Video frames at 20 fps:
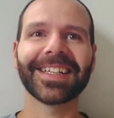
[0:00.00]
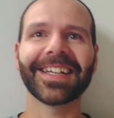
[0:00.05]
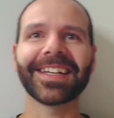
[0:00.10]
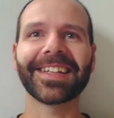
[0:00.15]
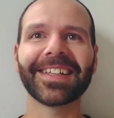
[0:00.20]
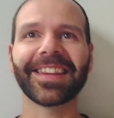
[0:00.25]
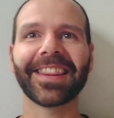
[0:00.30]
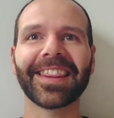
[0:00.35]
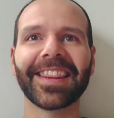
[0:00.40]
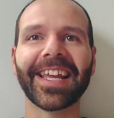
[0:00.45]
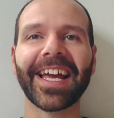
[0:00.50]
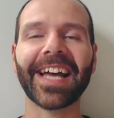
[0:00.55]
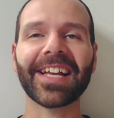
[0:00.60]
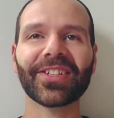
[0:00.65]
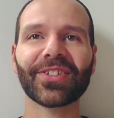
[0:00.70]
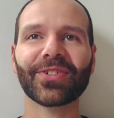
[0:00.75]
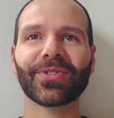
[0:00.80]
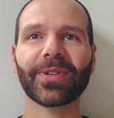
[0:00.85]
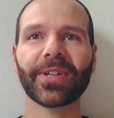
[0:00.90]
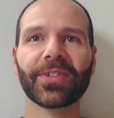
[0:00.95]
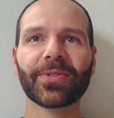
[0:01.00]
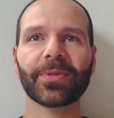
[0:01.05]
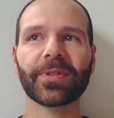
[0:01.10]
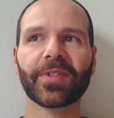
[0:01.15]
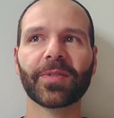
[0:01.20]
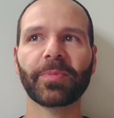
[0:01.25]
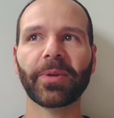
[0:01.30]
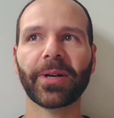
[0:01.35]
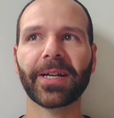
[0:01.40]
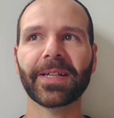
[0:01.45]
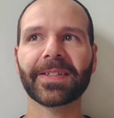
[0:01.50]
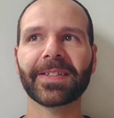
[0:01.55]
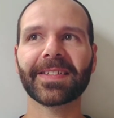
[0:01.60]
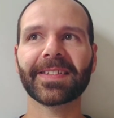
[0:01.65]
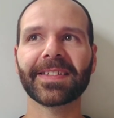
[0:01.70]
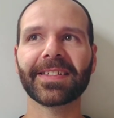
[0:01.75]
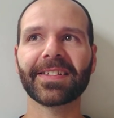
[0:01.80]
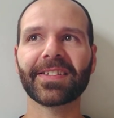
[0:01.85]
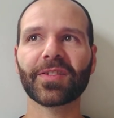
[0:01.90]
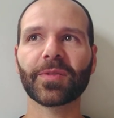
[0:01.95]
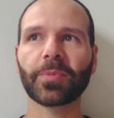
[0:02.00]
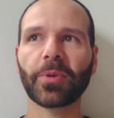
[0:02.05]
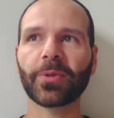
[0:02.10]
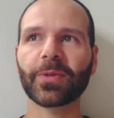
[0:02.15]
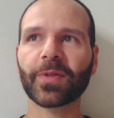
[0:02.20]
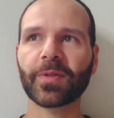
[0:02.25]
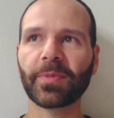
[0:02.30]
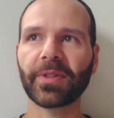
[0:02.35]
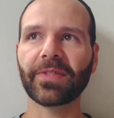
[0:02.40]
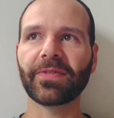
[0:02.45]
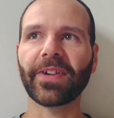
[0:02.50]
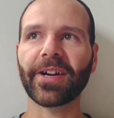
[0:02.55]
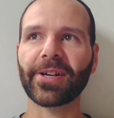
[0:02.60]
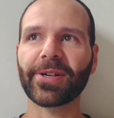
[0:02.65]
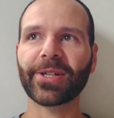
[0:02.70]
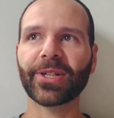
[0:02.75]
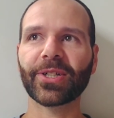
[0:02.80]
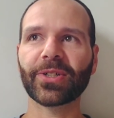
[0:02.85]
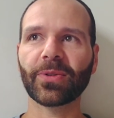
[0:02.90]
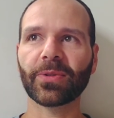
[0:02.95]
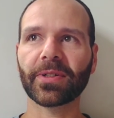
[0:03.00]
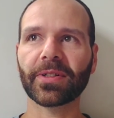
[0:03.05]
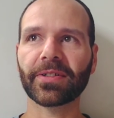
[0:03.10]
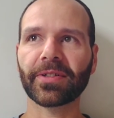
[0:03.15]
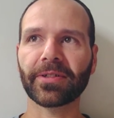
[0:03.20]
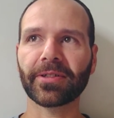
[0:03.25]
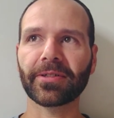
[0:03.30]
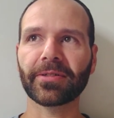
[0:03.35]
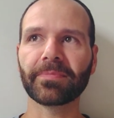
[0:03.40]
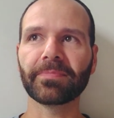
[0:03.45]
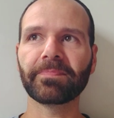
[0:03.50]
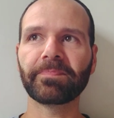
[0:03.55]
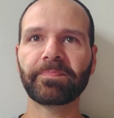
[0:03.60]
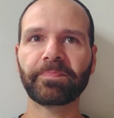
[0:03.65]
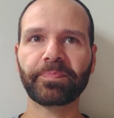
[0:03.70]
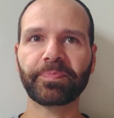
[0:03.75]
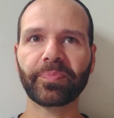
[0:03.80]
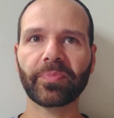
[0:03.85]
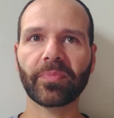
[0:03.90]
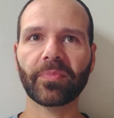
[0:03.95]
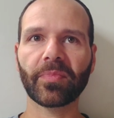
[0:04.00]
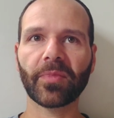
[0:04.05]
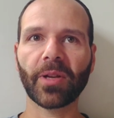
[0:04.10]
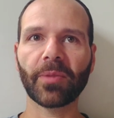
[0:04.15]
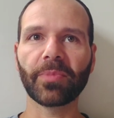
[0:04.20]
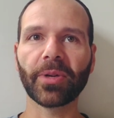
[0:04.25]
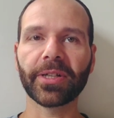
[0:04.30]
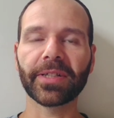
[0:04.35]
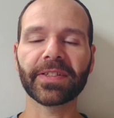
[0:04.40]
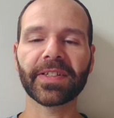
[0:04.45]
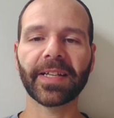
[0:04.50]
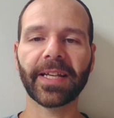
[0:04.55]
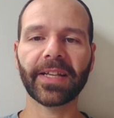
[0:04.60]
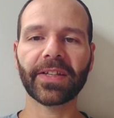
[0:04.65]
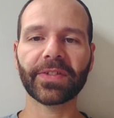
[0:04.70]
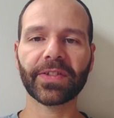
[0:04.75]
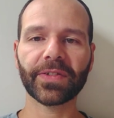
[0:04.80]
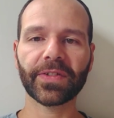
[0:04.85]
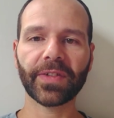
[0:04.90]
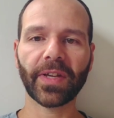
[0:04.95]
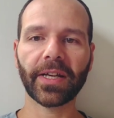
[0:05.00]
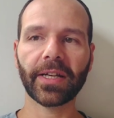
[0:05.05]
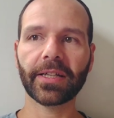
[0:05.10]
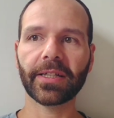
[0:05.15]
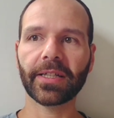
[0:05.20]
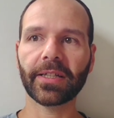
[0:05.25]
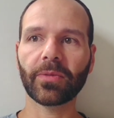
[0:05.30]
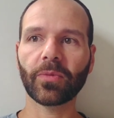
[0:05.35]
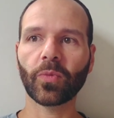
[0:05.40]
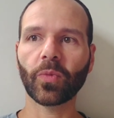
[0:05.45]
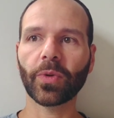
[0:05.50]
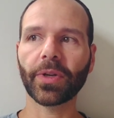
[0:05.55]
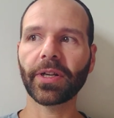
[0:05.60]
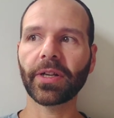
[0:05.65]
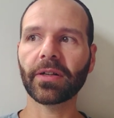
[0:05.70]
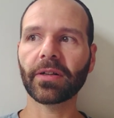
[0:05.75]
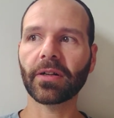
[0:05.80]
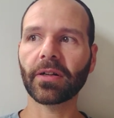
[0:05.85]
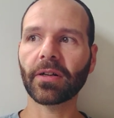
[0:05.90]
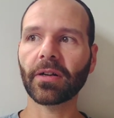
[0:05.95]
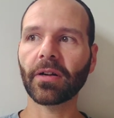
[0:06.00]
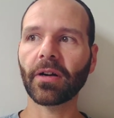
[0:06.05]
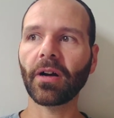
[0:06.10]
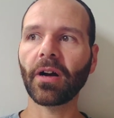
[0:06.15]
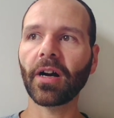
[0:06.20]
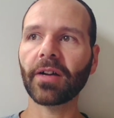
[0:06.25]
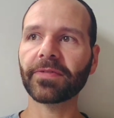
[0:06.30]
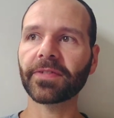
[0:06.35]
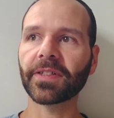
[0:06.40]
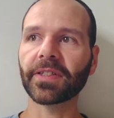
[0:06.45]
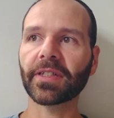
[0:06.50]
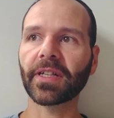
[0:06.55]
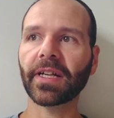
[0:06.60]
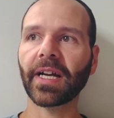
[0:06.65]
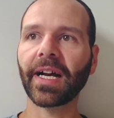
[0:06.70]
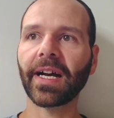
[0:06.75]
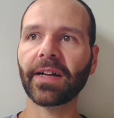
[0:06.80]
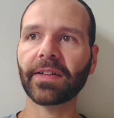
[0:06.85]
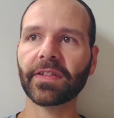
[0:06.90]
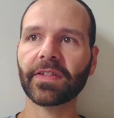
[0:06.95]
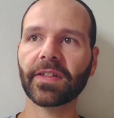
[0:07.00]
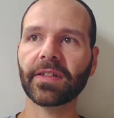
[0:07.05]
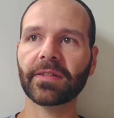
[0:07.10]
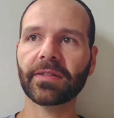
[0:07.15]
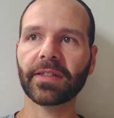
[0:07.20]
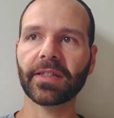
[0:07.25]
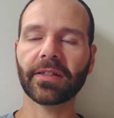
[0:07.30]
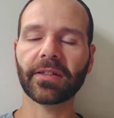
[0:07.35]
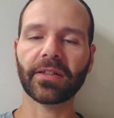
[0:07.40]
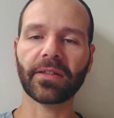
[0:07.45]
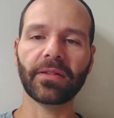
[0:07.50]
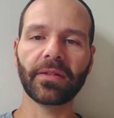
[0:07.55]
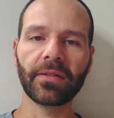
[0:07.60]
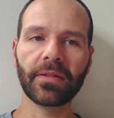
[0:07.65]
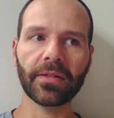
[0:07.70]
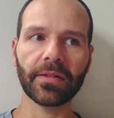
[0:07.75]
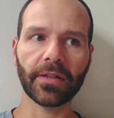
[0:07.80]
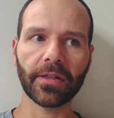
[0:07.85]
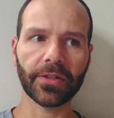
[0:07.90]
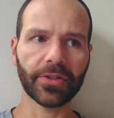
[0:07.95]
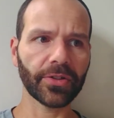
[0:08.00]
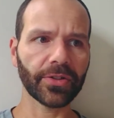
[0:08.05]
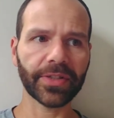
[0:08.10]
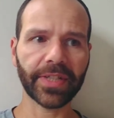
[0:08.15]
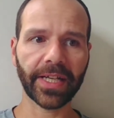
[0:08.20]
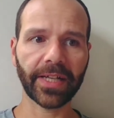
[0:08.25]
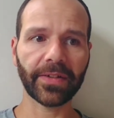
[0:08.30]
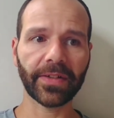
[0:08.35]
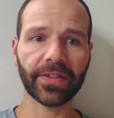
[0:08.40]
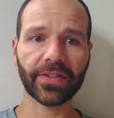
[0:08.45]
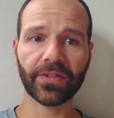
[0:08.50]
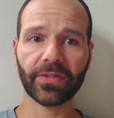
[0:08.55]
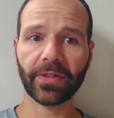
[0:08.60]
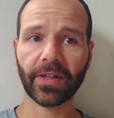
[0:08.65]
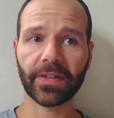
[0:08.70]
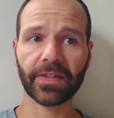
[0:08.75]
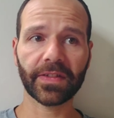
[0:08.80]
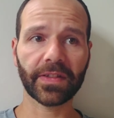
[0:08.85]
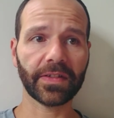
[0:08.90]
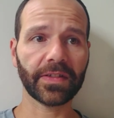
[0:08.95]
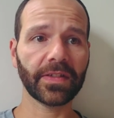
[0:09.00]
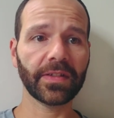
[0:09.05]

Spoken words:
That stress response is supposed to be very short term, but in today's society, we are often constantly under daily stresses.